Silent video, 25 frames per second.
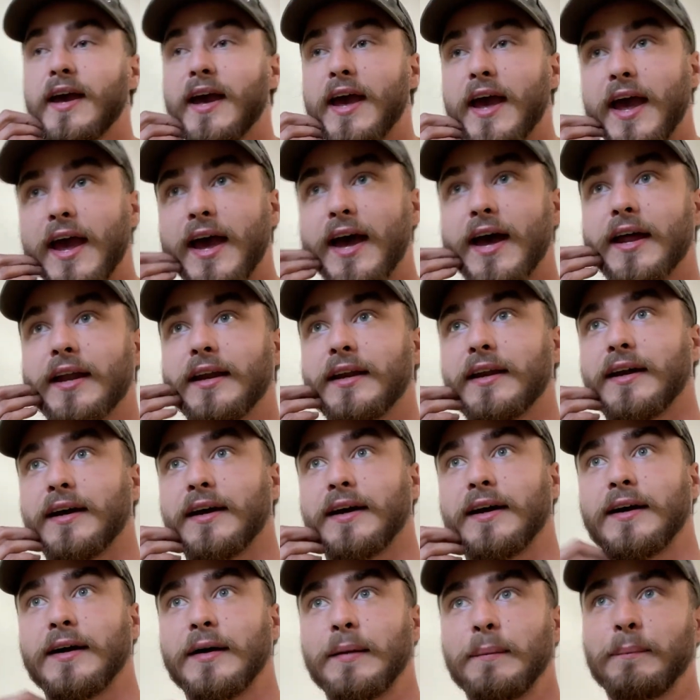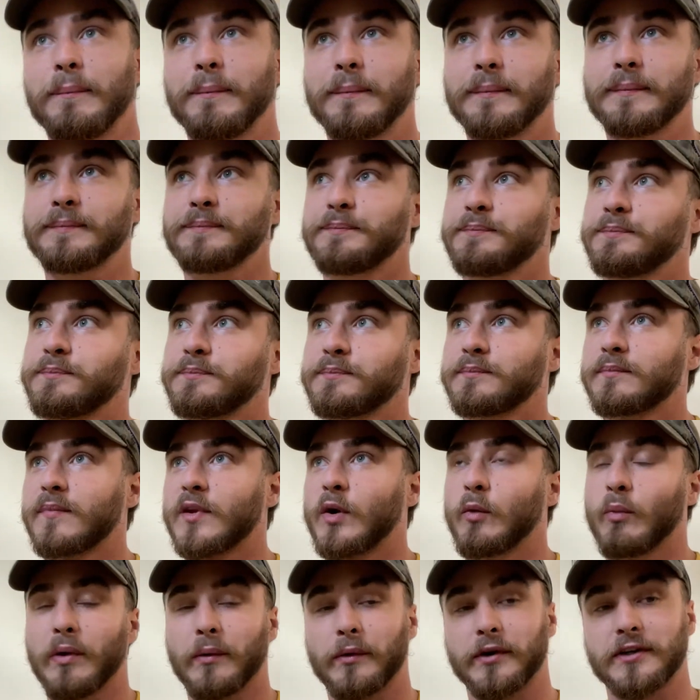And
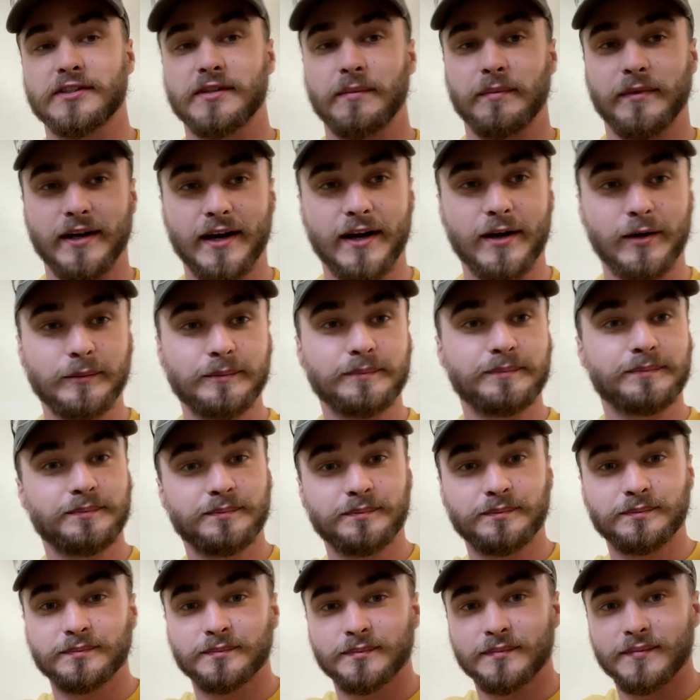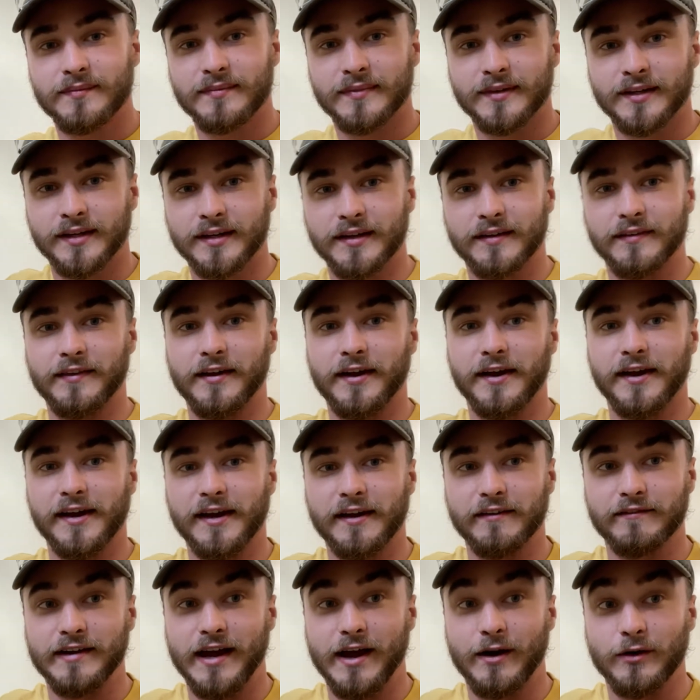we worked something out. They
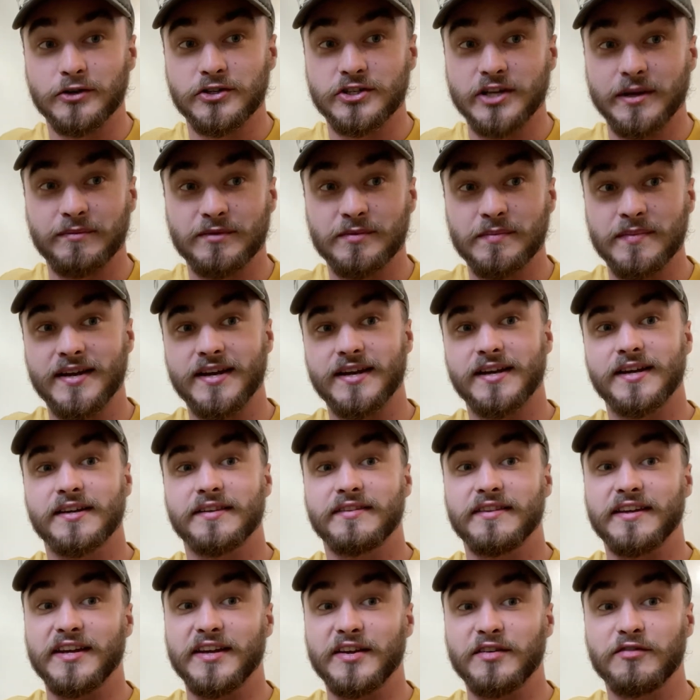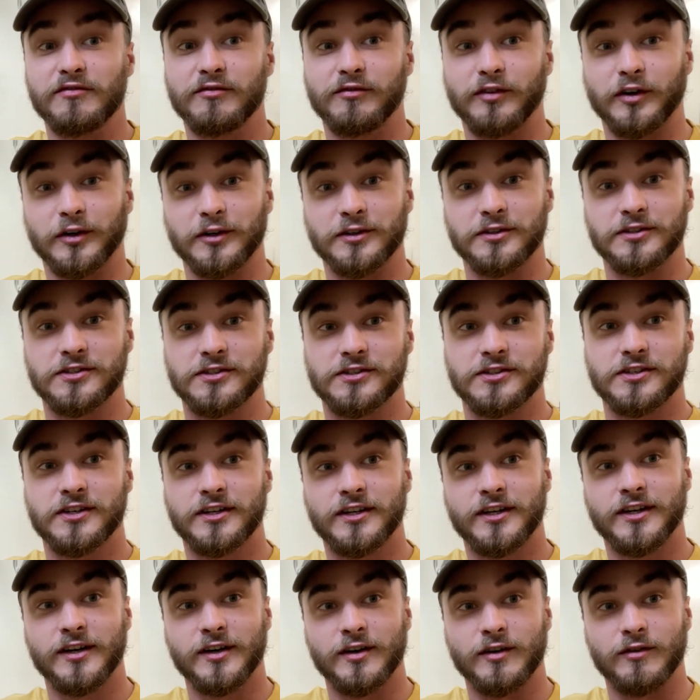have now shipped me the first
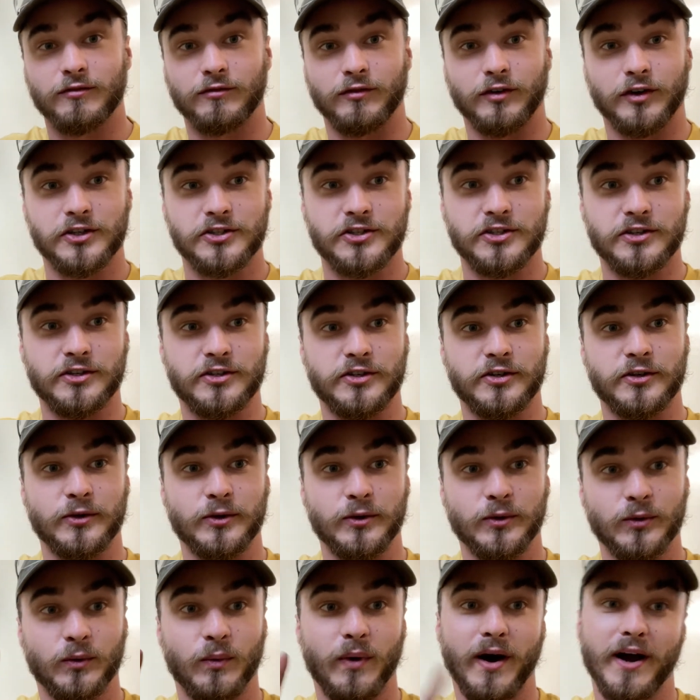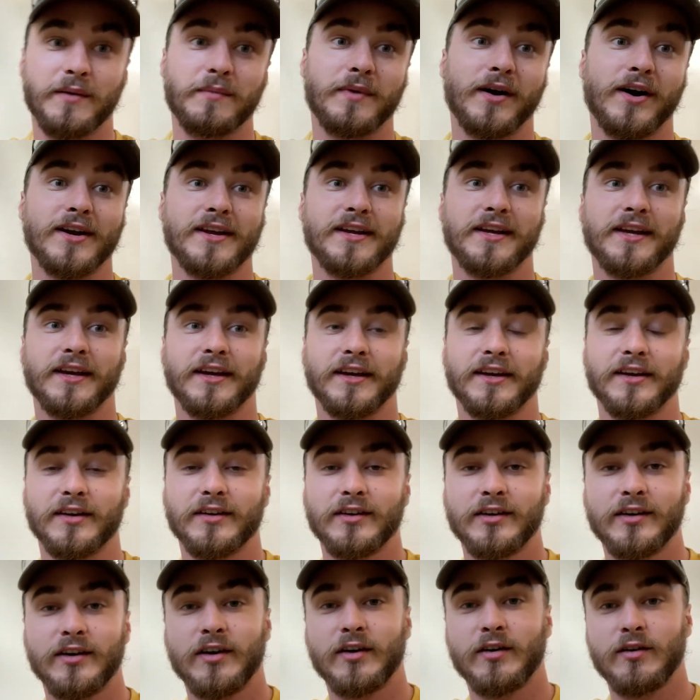version 2 widebody kit
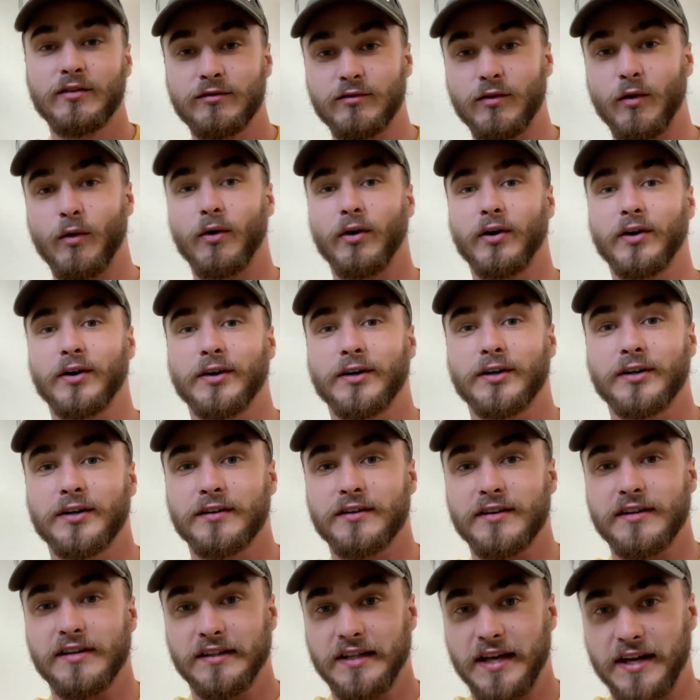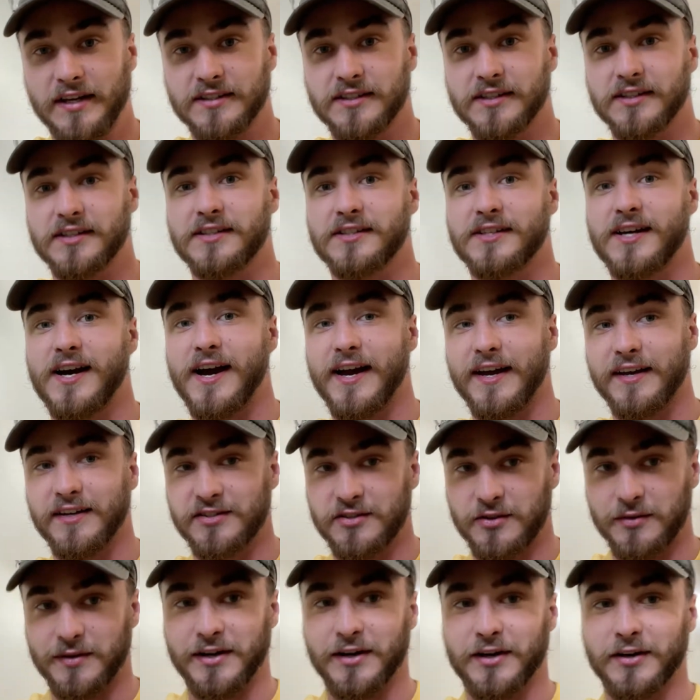for the Lexus
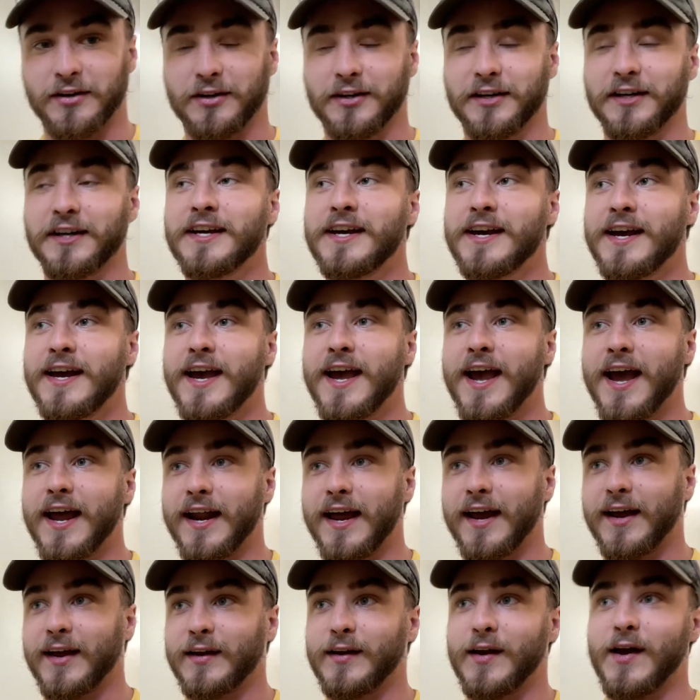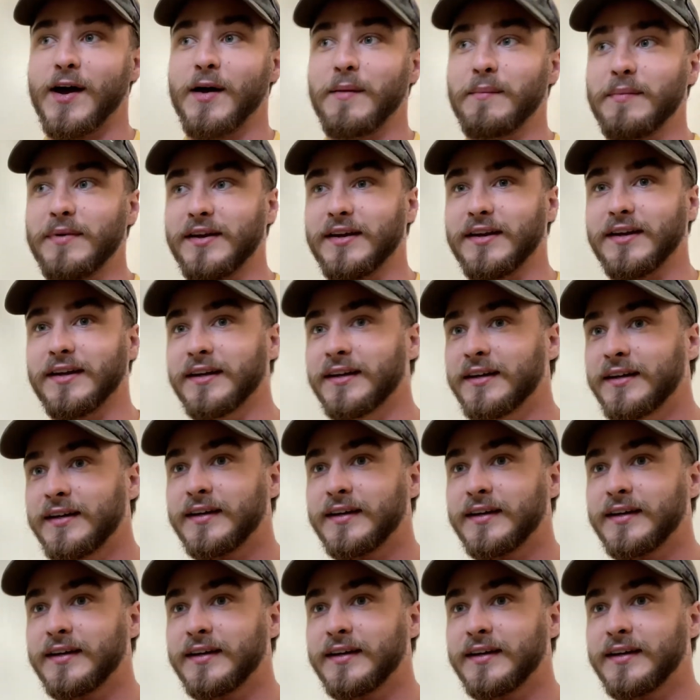IS300, and I could not be